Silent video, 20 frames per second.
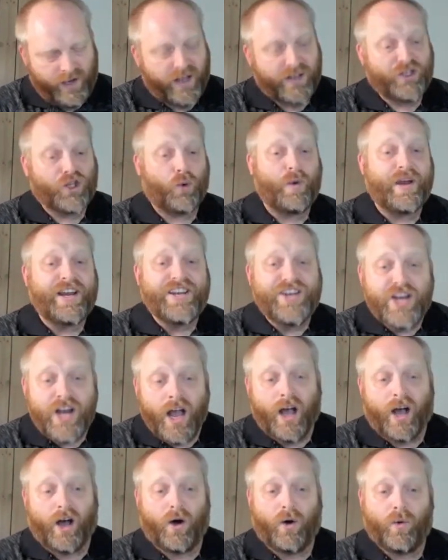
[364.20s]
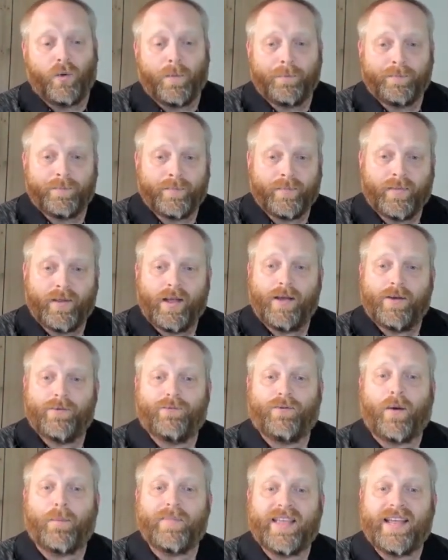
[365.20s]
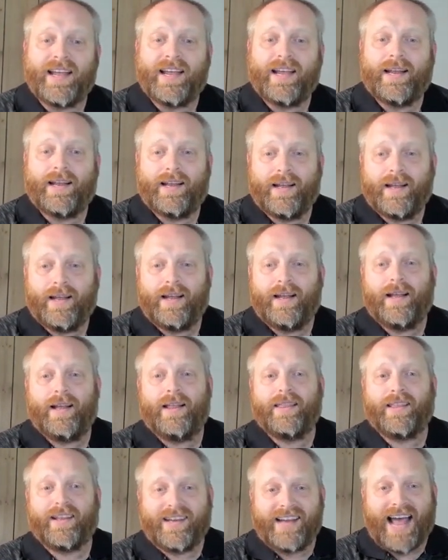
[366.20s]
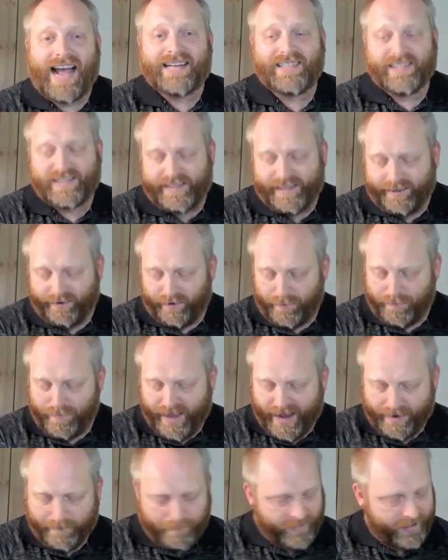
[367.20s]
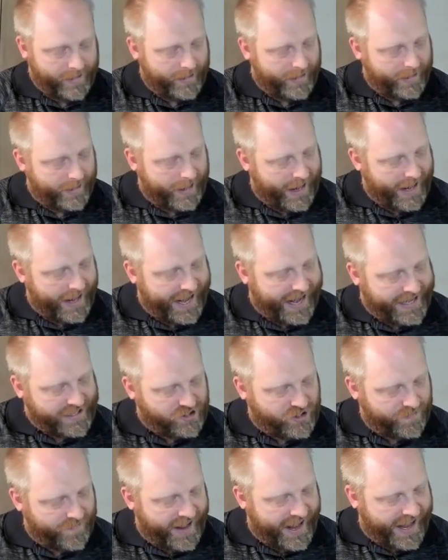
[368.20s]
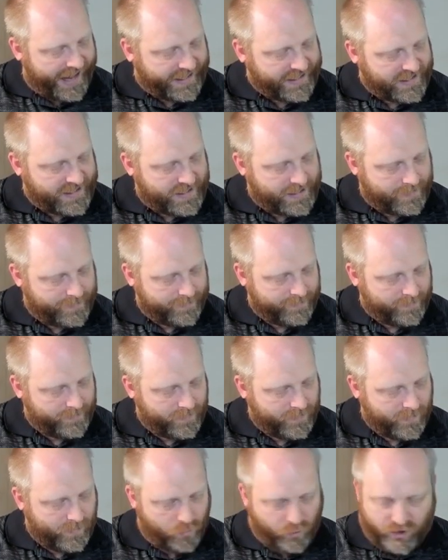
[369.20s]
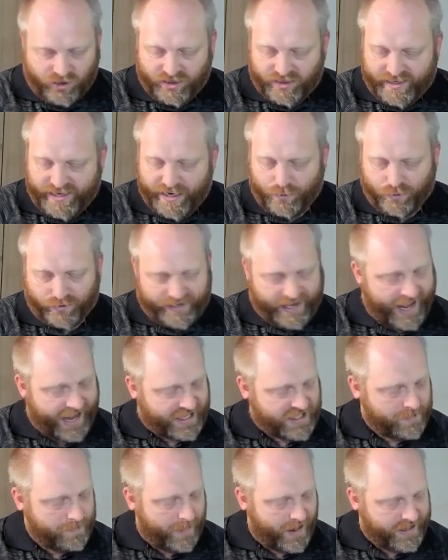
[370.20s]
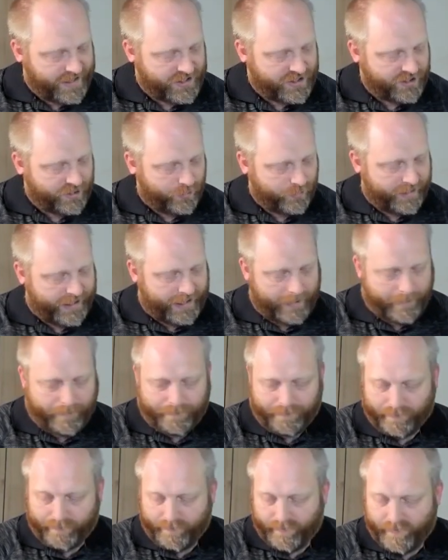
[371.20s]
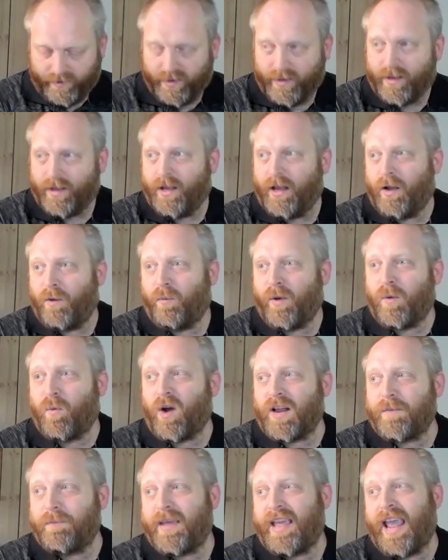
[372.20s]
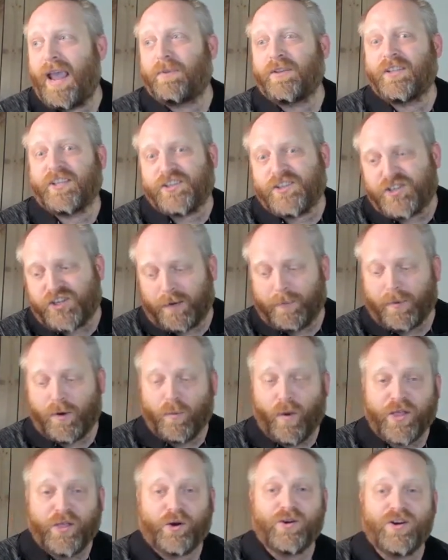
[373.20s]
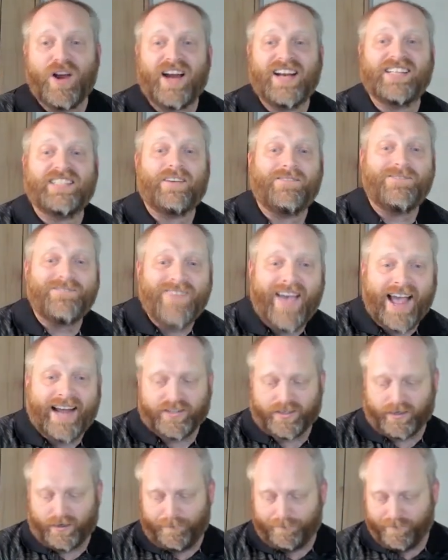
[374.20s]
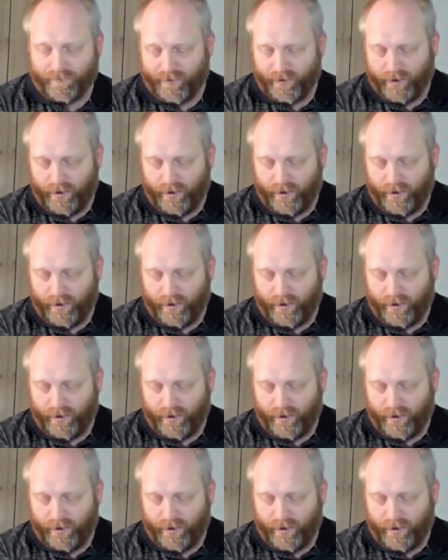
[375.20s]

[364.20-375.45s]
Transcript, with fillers: So we know from the, the last theorem that uh, h of x, which is equal to x minus 3, we want to be able to determine whether or not it's a factor.